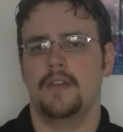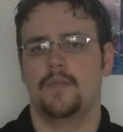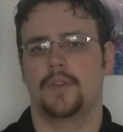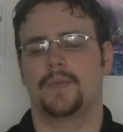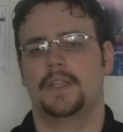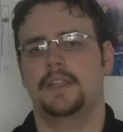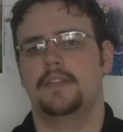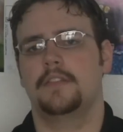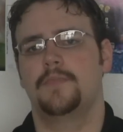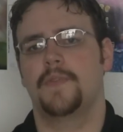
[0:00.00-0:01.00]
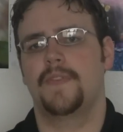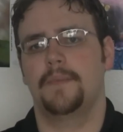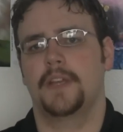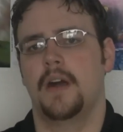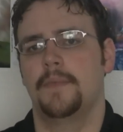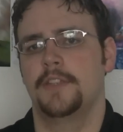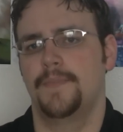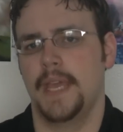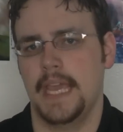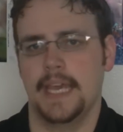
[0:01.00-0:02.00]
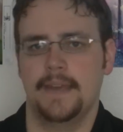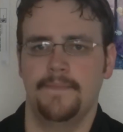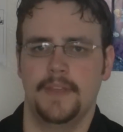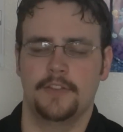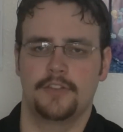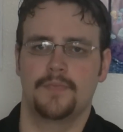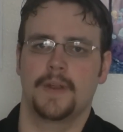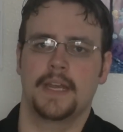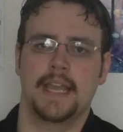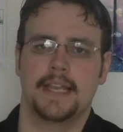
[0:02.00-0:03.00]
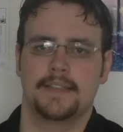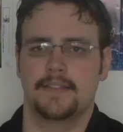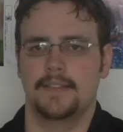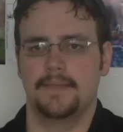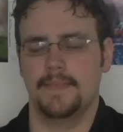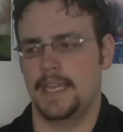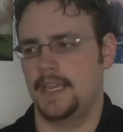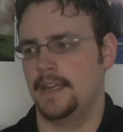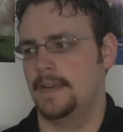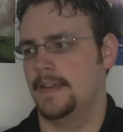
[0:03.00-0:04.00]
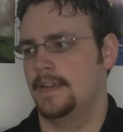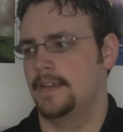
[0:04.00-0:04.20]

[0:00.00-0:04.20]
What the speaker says: With the release of the Super Famicom in Japan and the Super NES in